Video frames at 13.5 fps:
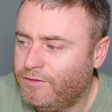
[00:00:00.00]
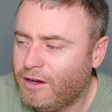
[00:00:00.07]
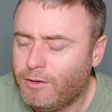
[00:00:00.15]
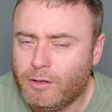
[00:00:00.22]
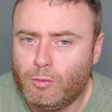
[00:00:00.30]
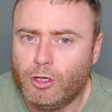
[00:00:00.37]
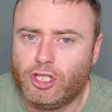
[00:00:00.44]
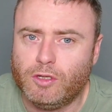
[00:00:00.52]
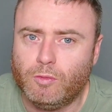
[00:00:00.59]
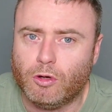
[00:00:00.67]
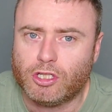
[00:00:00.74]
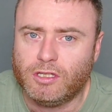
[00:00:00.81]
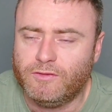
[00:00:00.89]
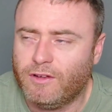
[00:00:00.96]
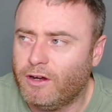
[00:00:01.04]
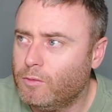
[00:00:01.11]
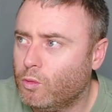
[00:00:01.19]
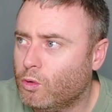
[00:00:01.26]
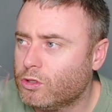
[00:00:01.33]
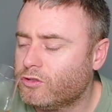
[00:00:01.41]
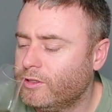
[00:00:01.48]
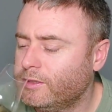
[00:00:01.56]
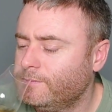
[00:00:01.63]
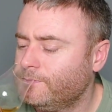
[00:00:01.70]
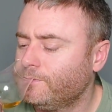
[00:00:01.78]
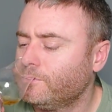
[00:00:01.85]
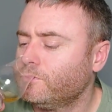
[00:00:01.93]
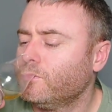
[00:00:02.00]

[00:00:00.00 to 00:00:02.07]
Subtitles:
very wishy-washy, very watery.